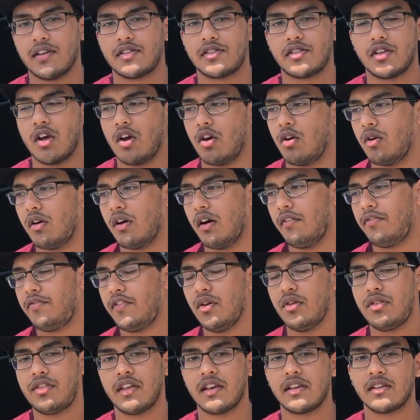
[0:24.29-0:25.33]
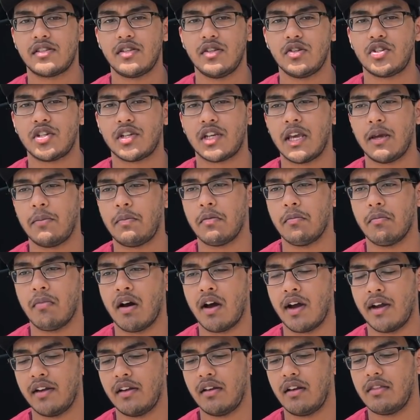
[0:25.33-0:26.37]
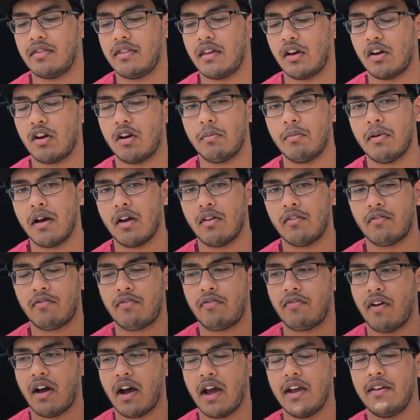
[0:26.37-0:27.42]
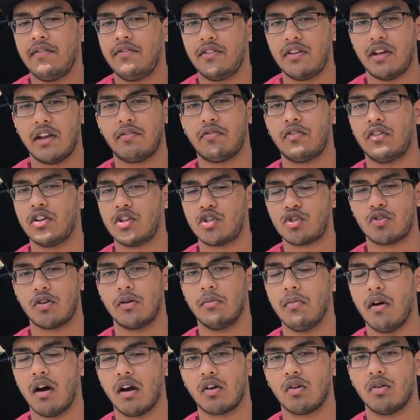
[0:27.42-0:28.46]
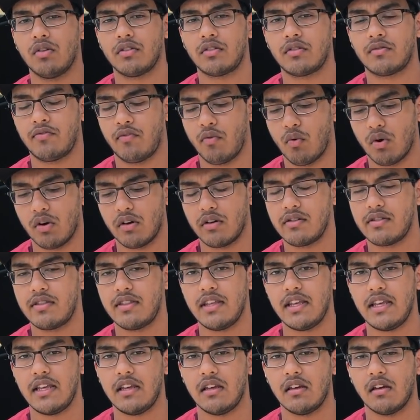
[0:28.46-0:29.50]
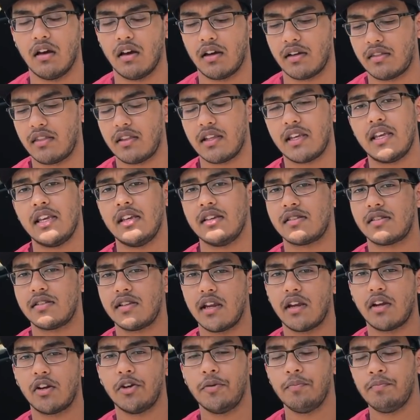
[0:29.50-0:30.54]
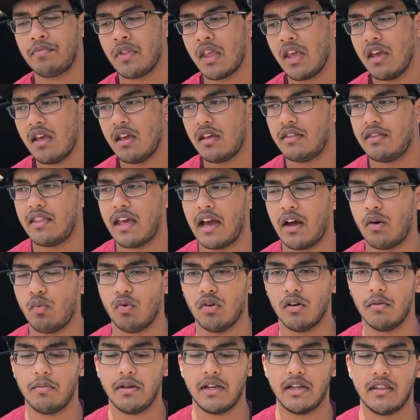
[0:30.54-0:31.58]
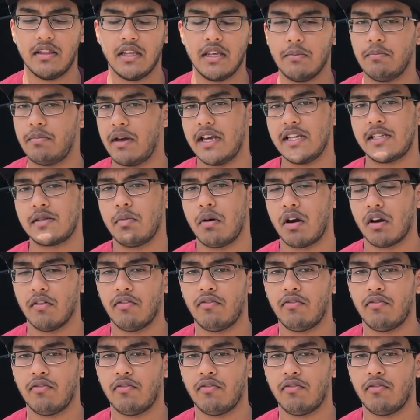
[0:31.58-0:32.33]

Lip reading: so a few things you should keep in mind. There are about 5 different trim models for the Kia Stinger. That would be the base model